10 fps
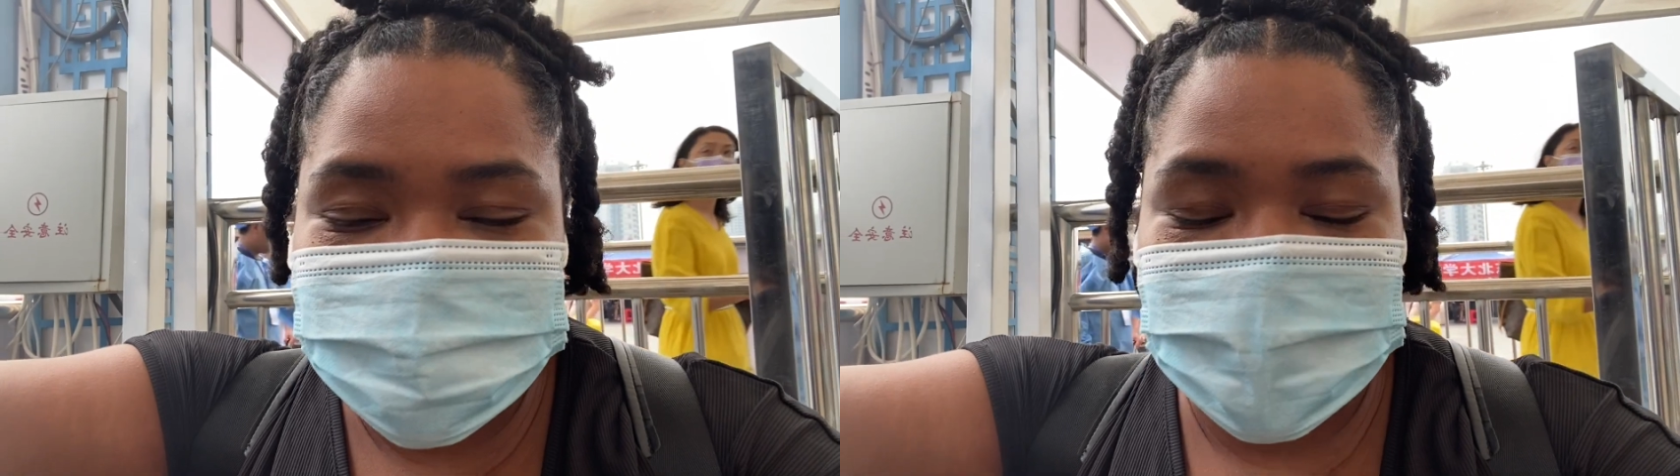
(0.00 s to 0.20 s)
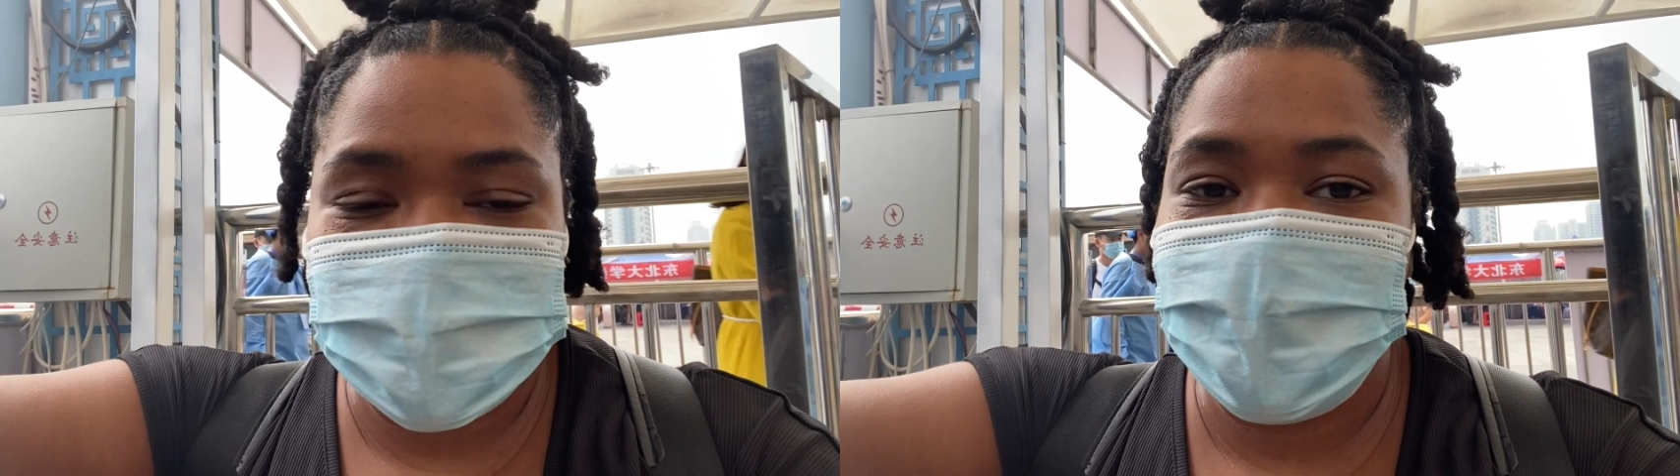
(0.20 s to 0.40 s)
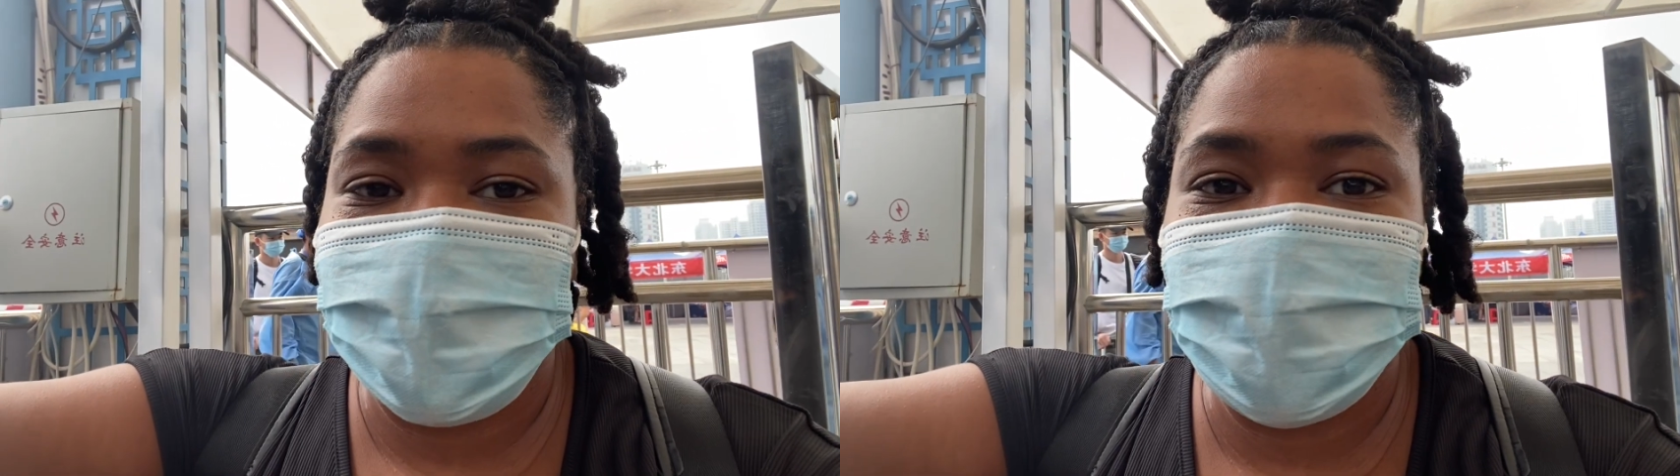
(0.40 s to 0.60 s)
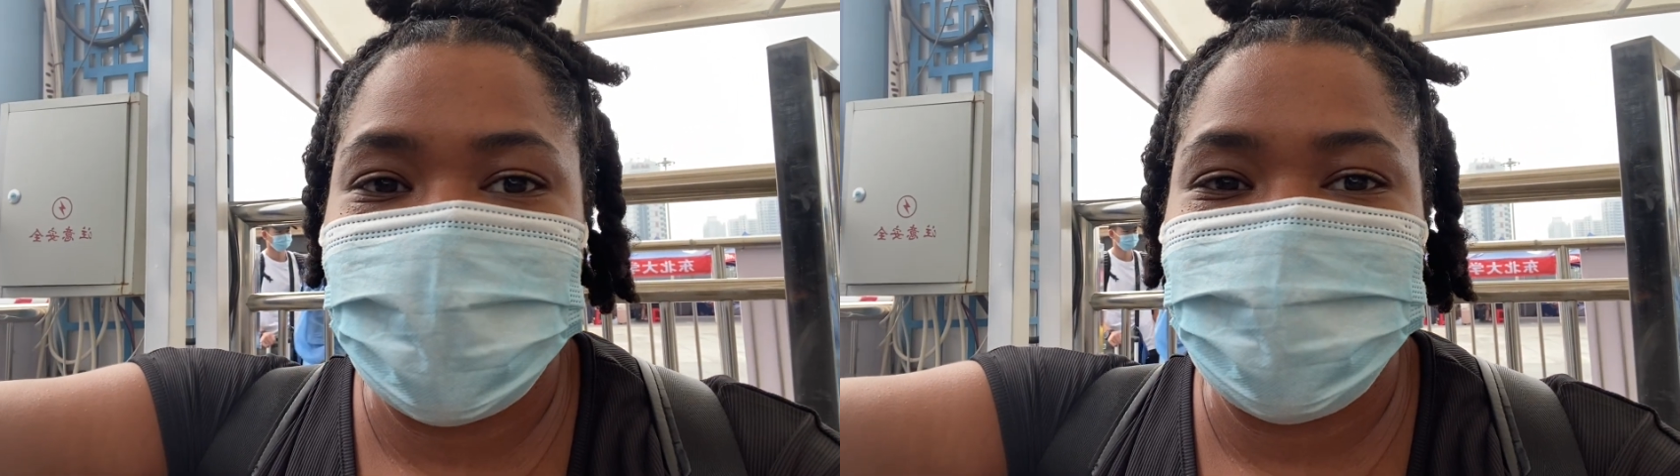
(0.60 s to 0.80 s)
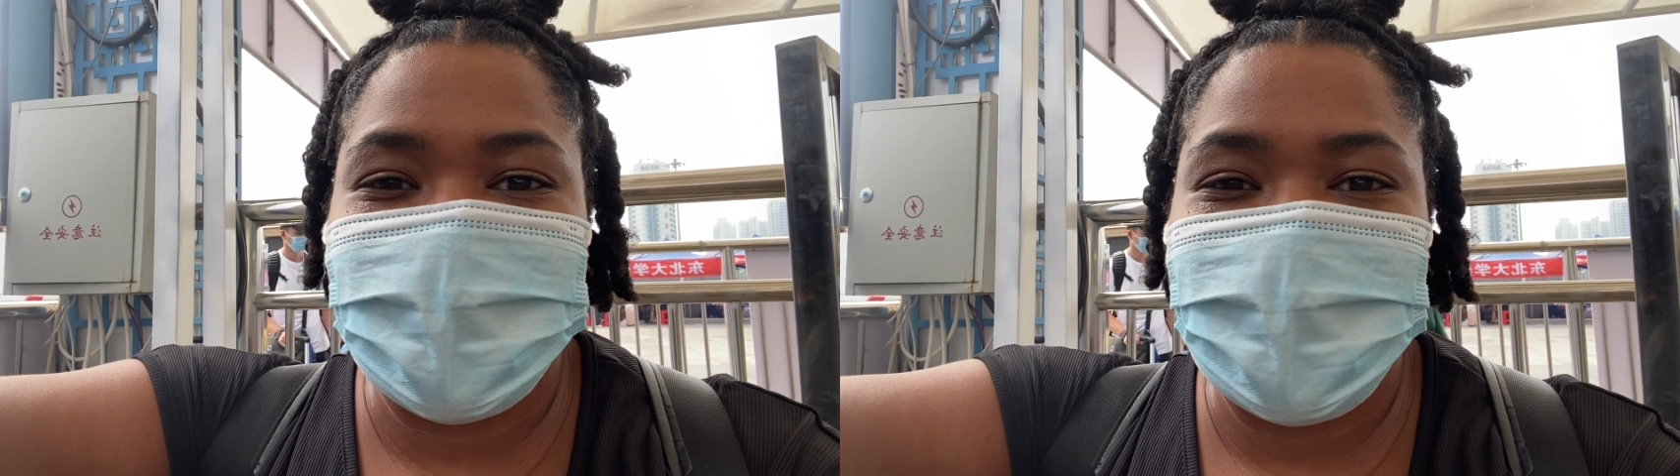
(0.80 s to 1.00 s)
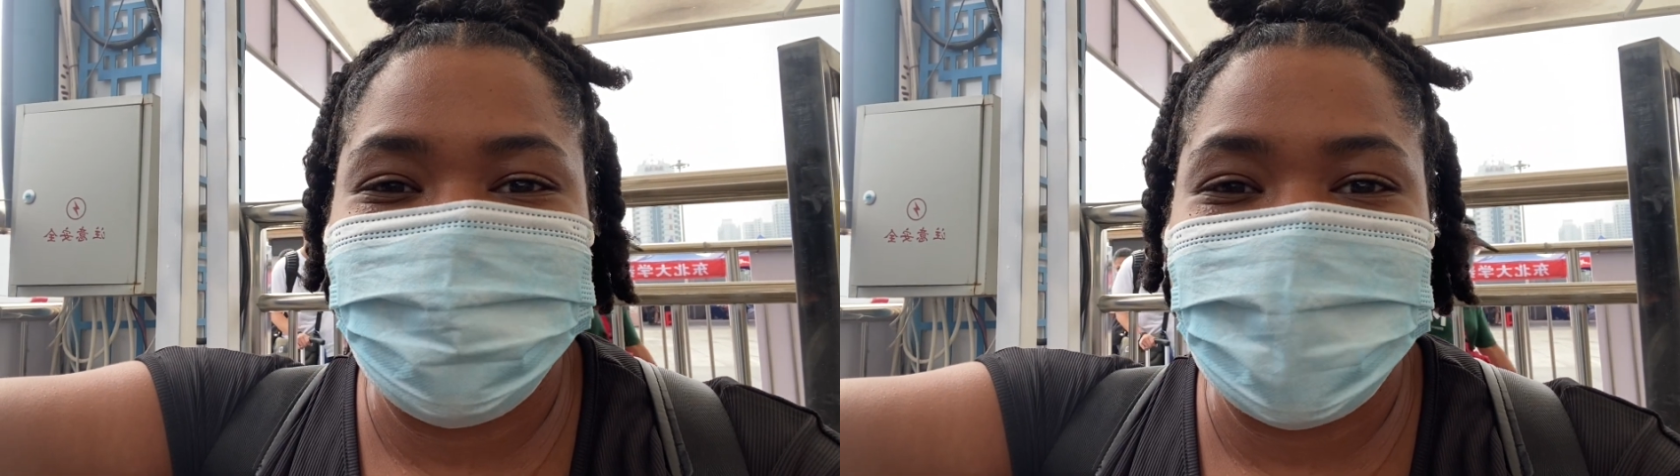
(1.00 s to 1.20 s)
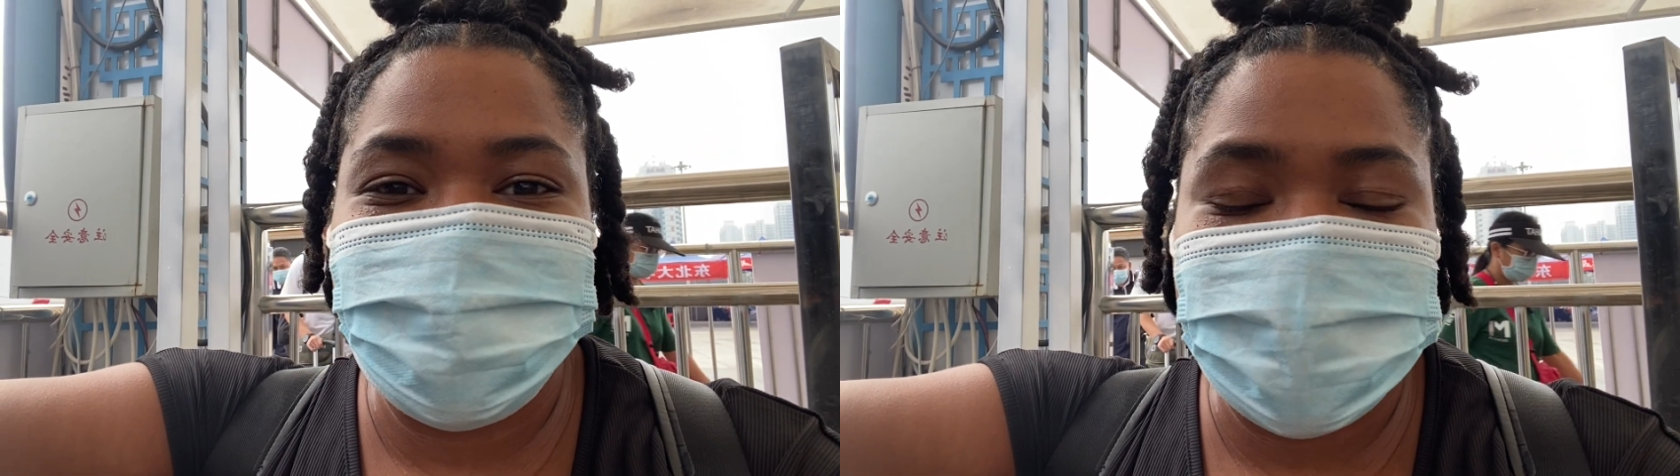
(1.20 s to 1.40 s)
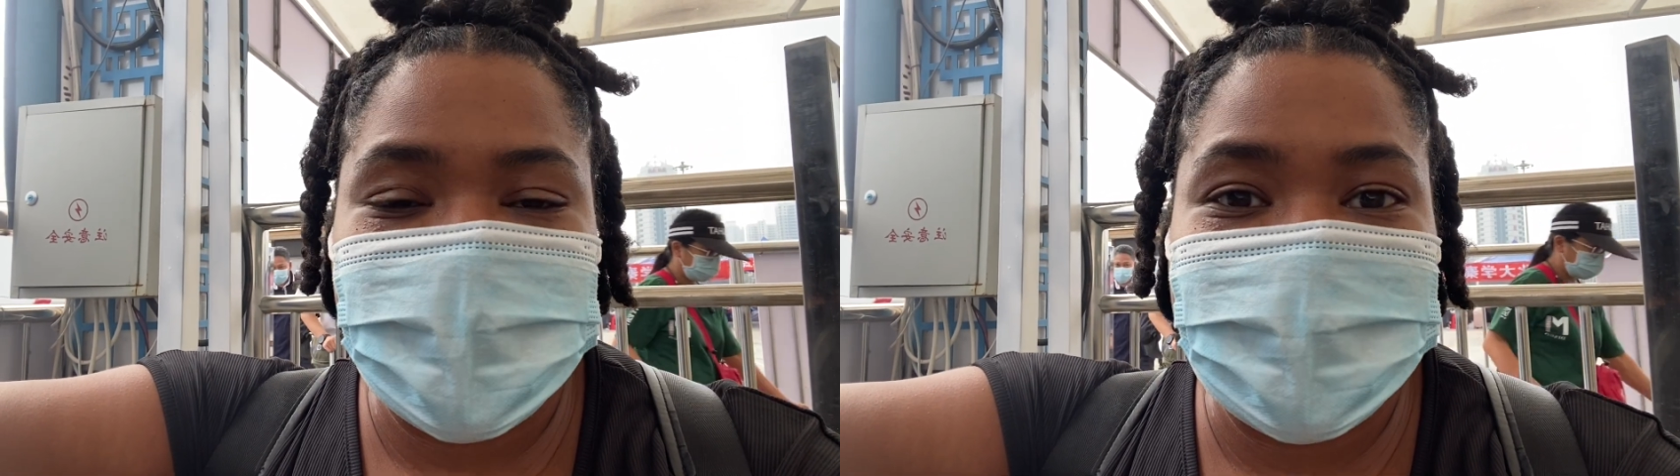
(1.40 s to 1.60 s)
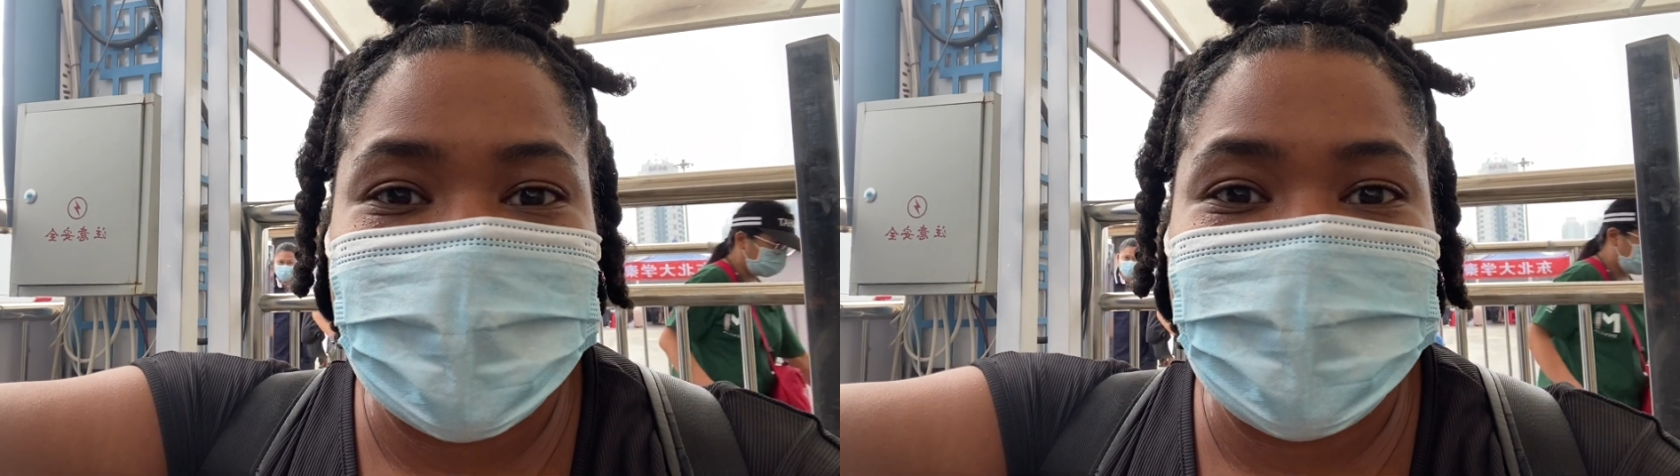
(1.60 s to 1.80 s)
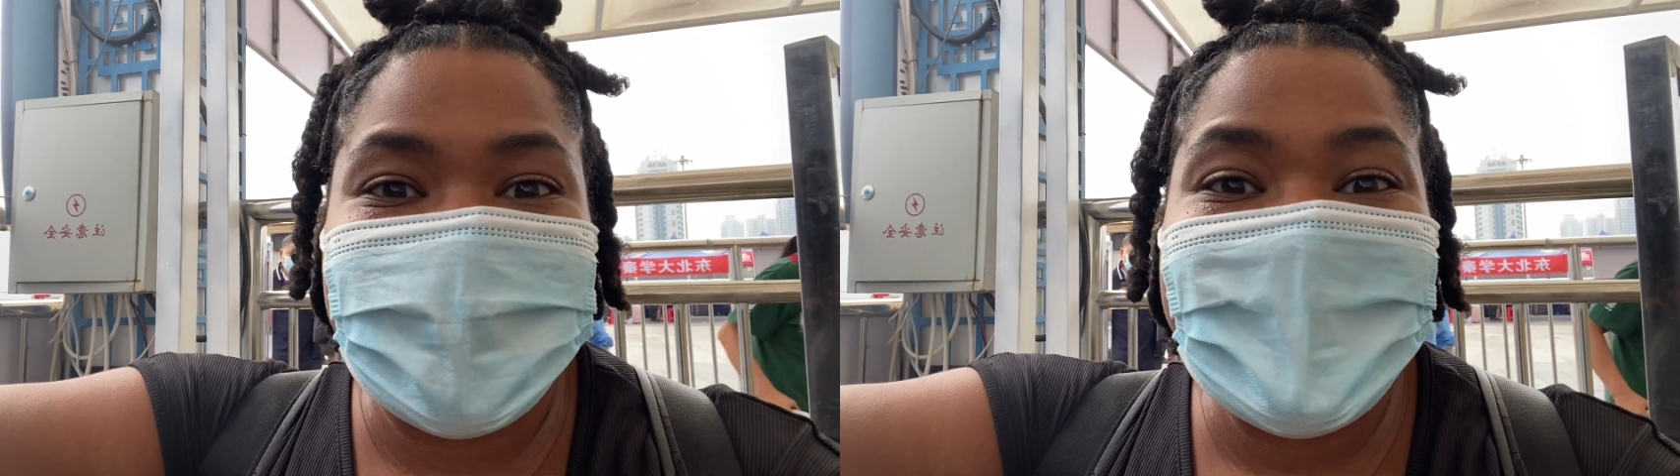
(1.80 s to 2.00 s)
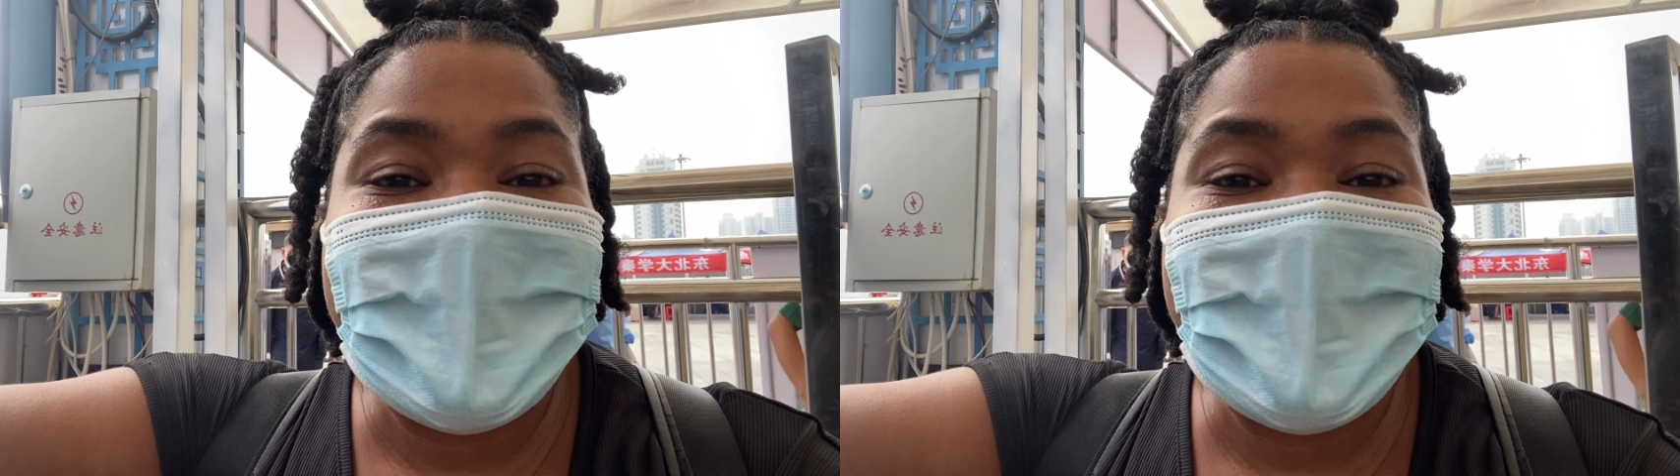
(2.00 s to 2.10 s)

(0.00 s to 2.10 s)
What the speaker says: my China COVID life, I've taken